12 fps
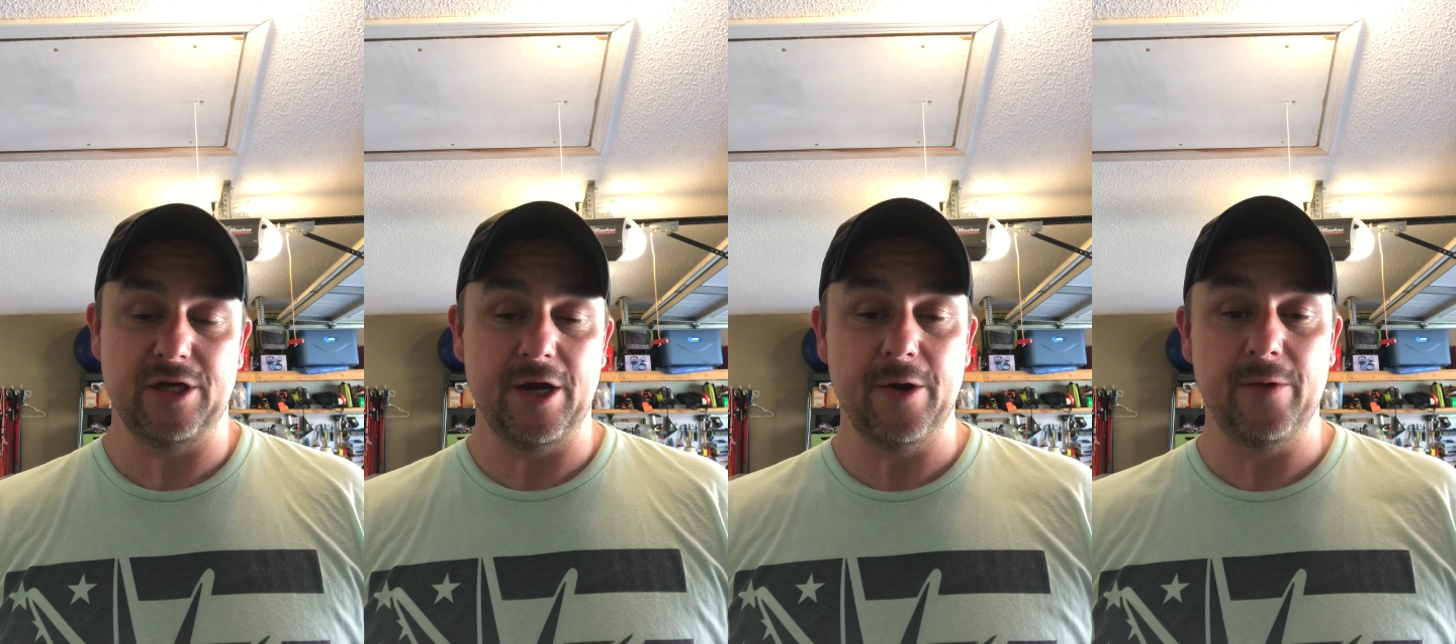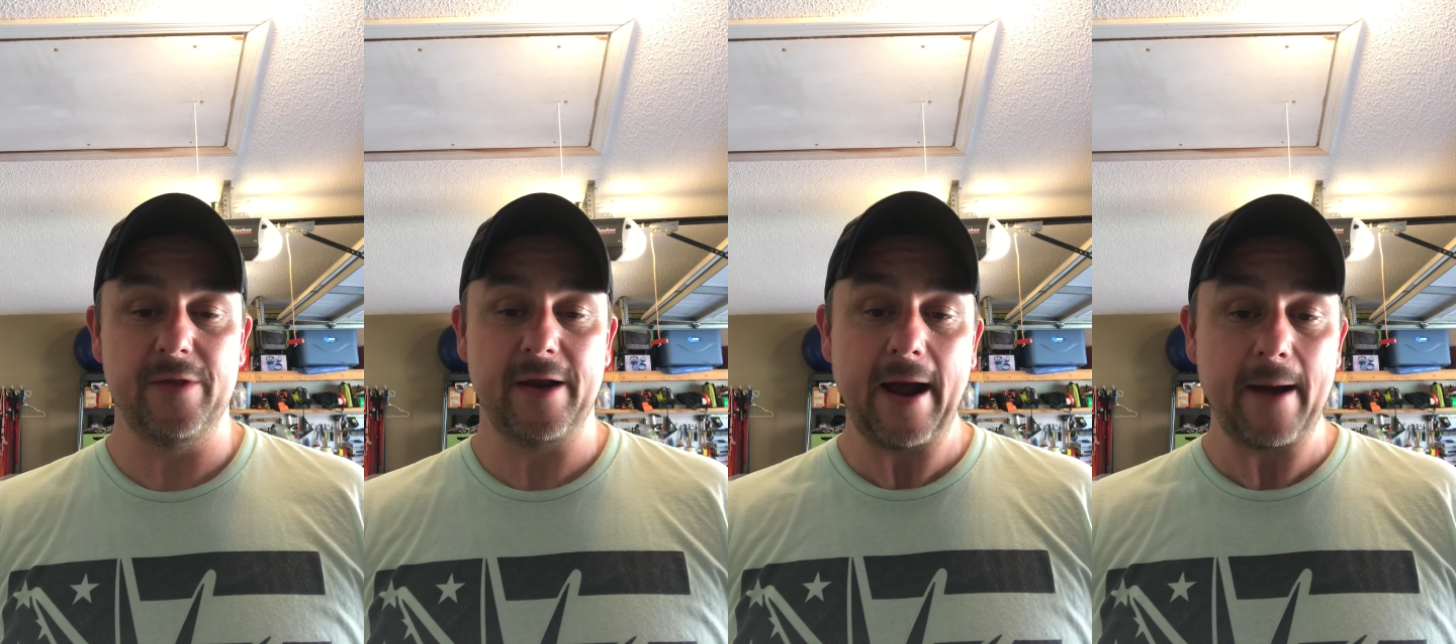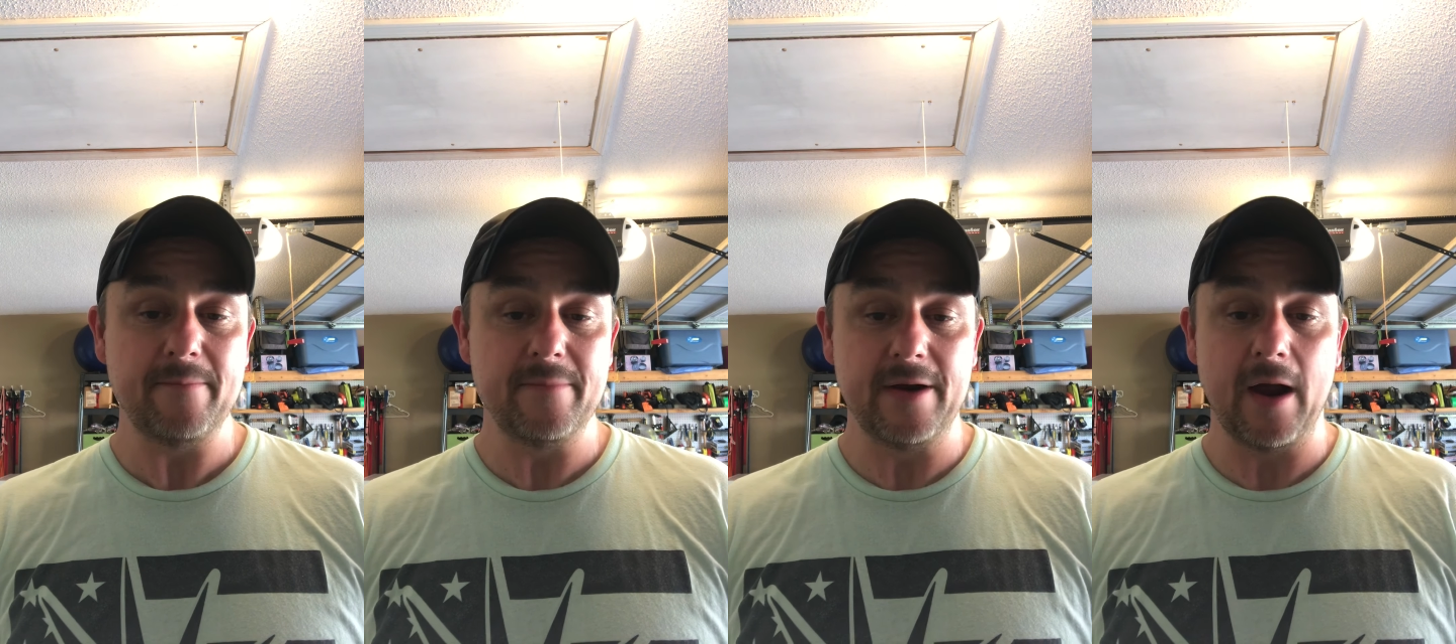know that
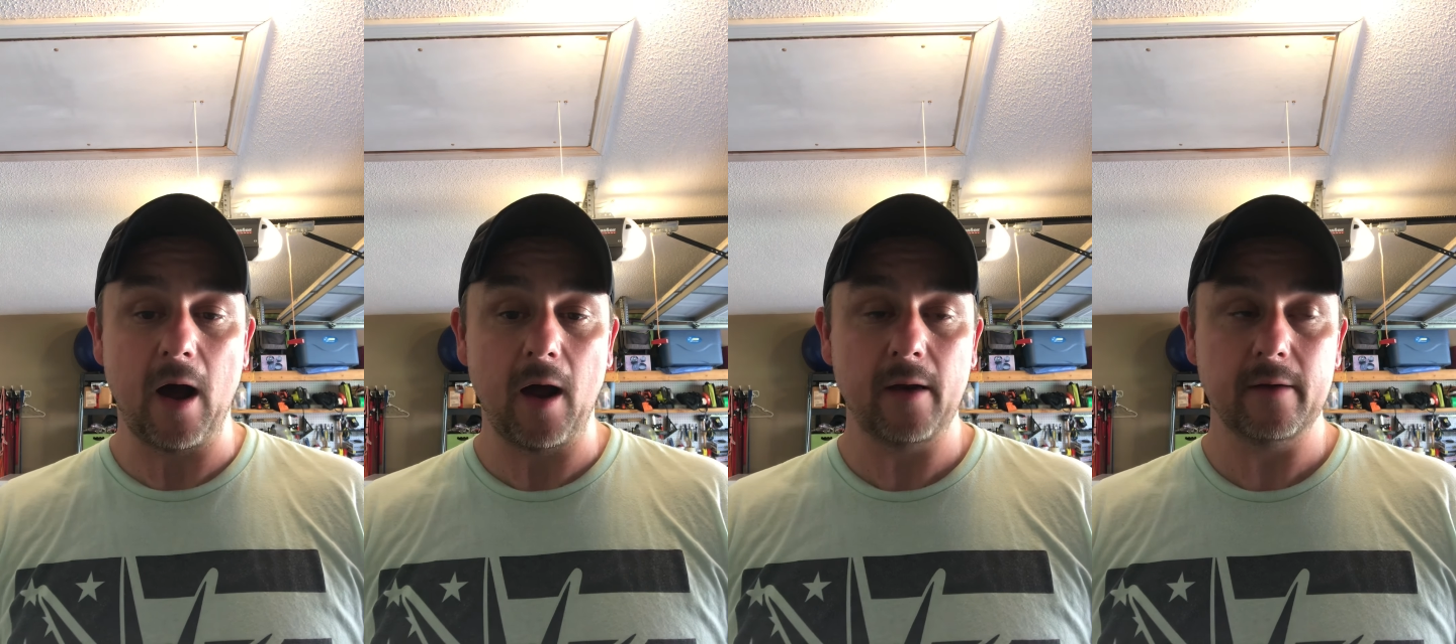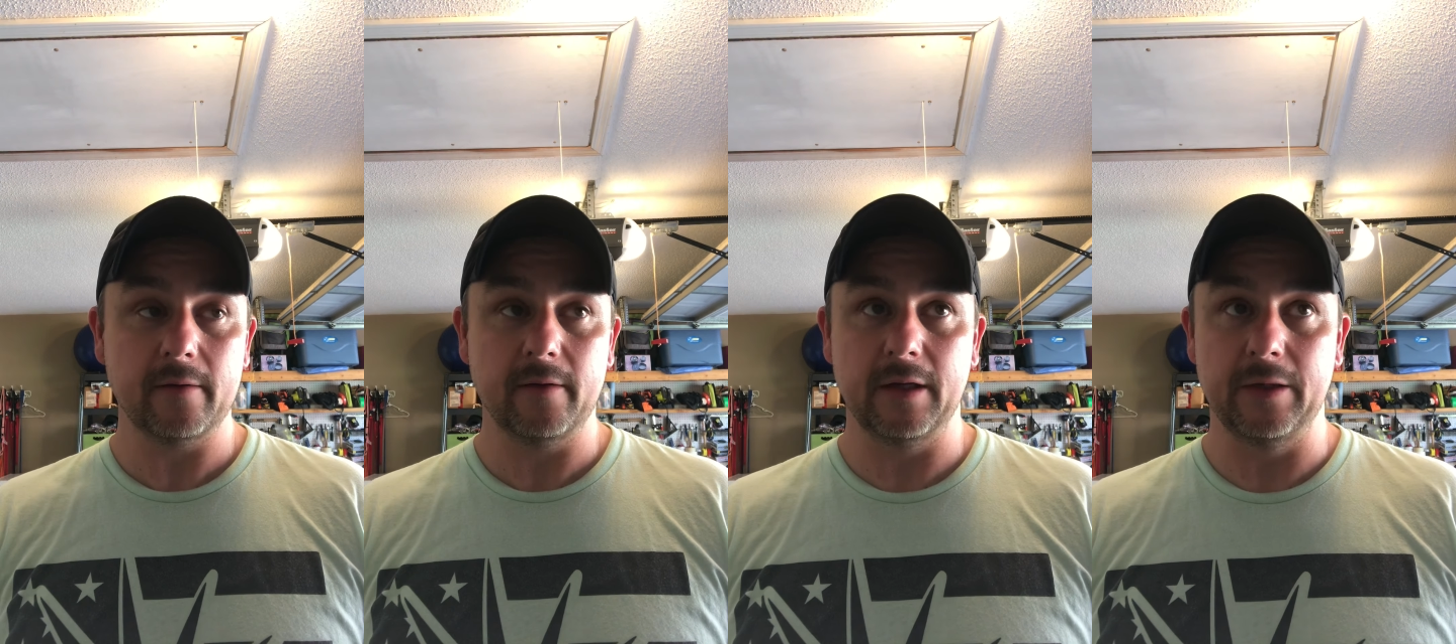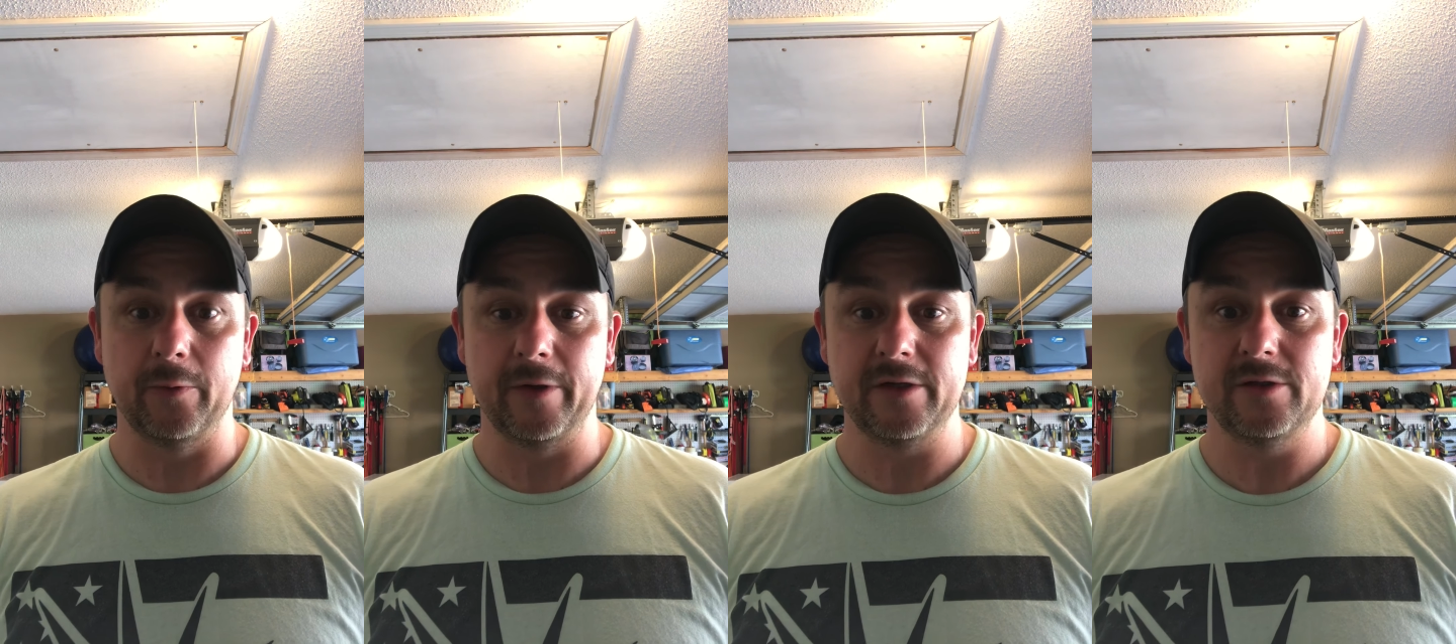I'm not
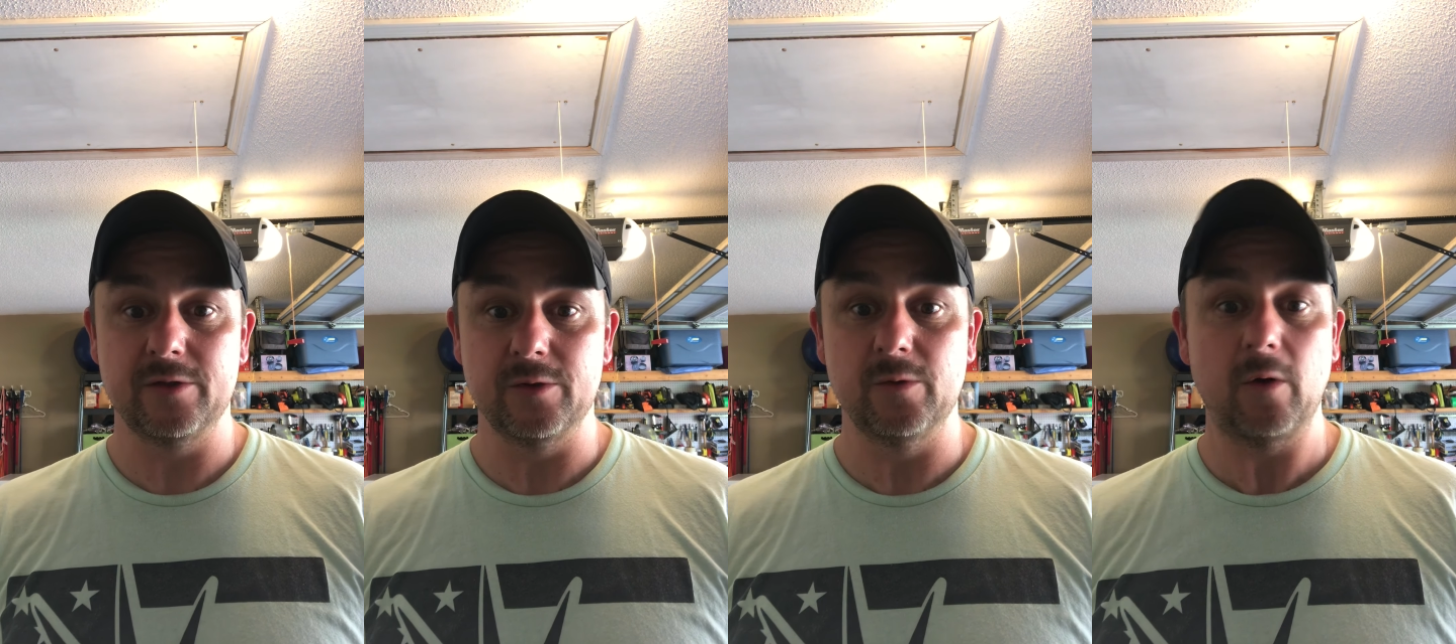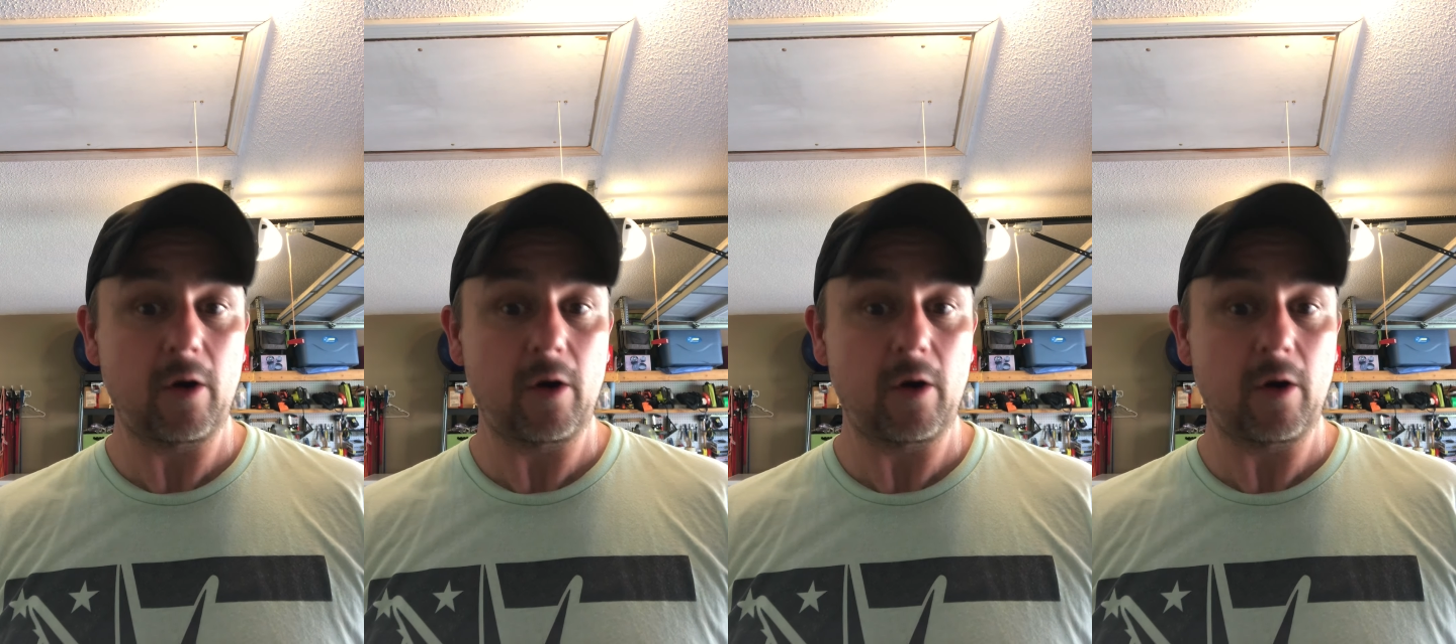going to